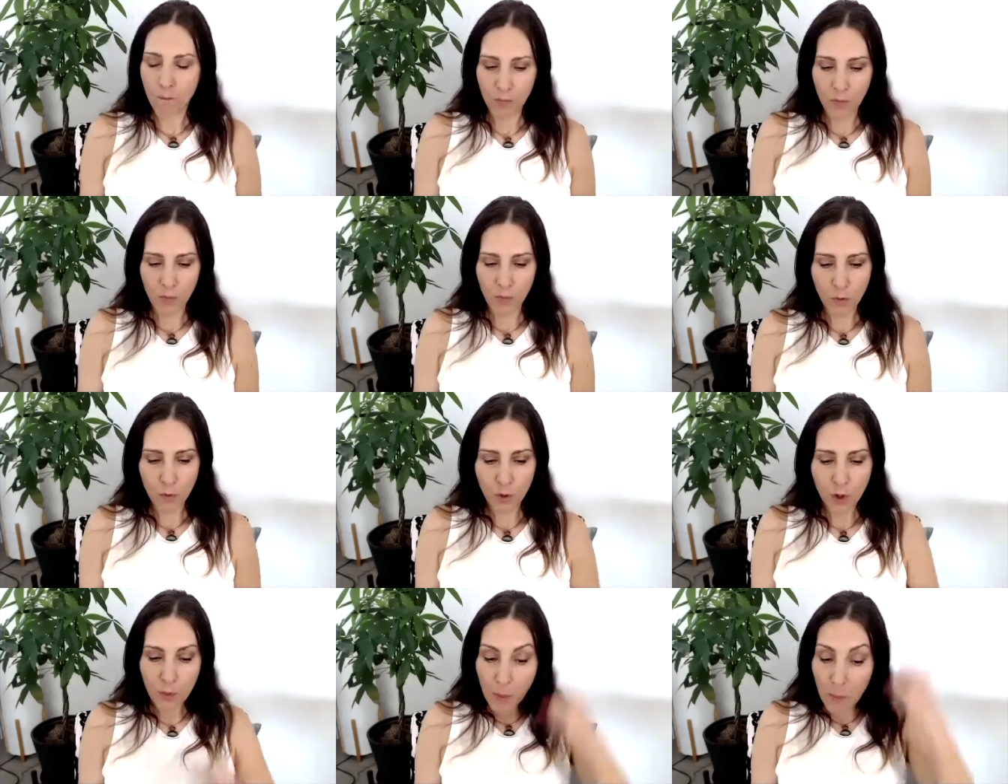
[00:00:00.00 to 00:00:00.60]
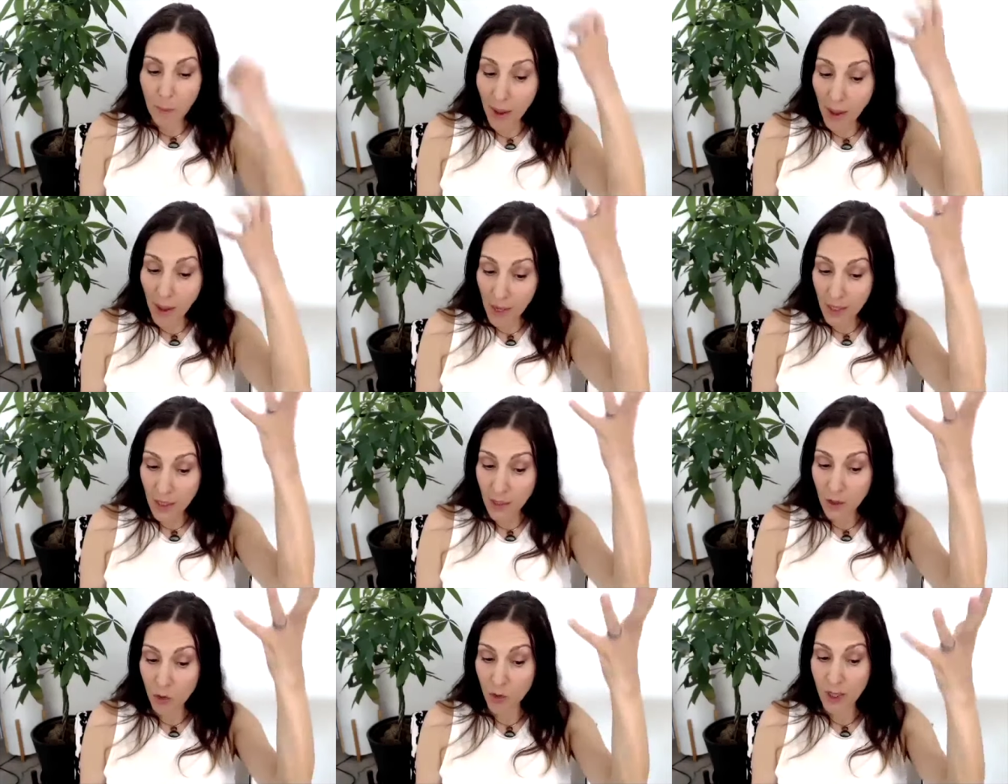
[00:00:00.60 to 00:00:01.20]
from a
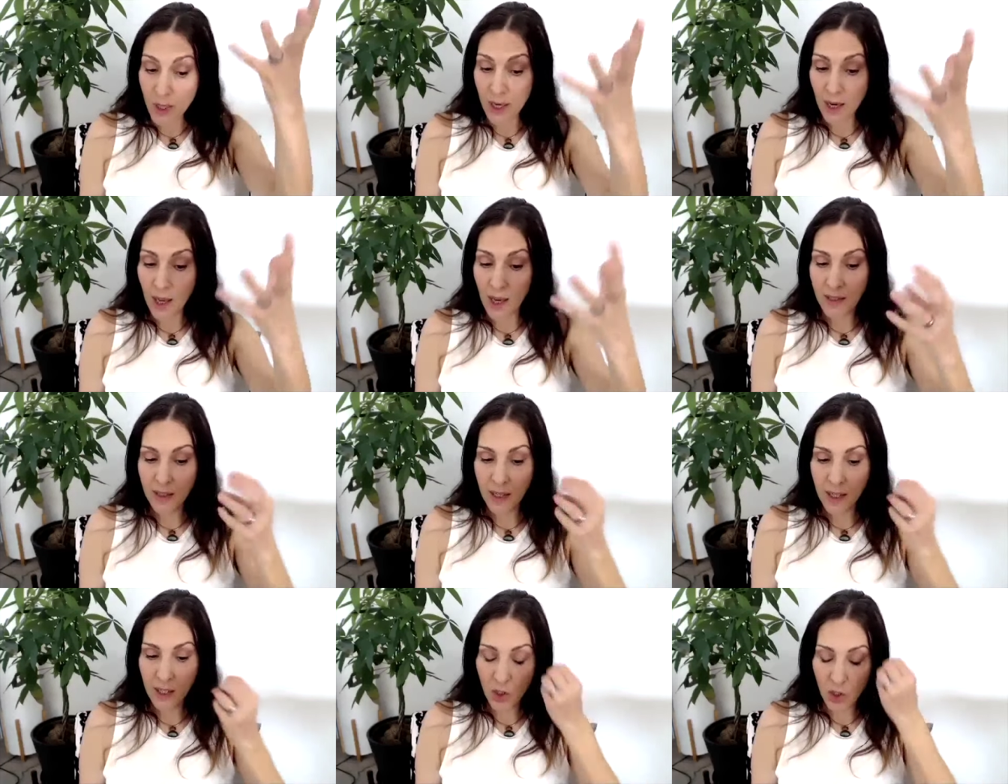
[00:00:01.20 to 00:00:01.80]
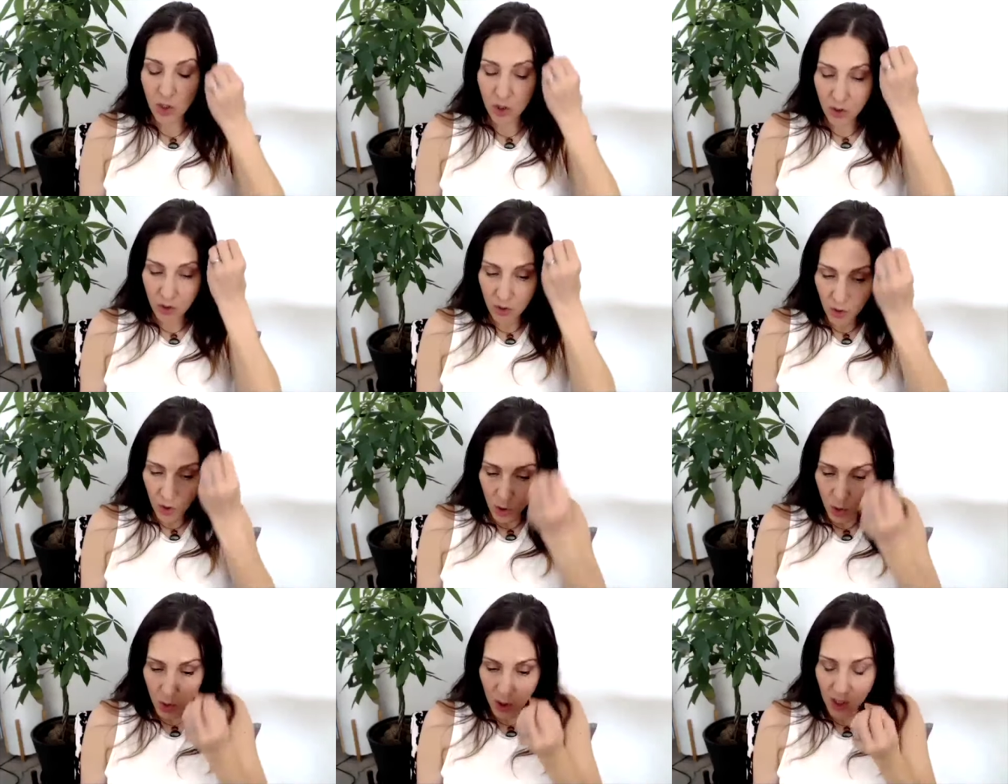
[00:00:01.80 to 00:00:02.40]
mind realization
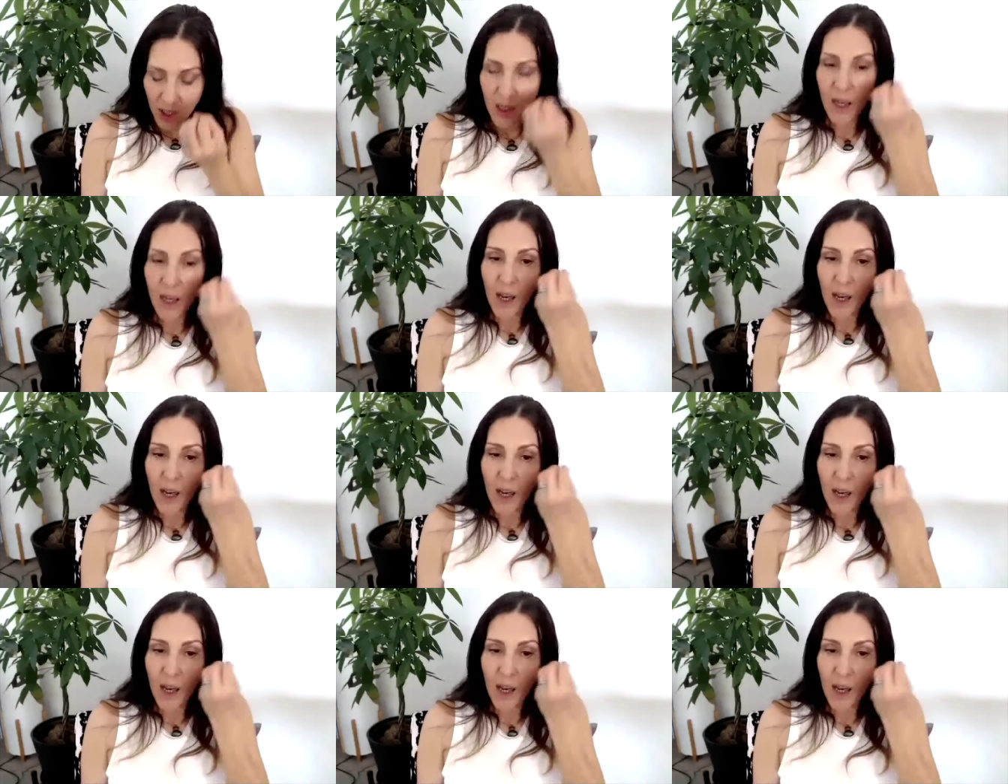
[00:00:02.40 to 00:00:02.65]
to a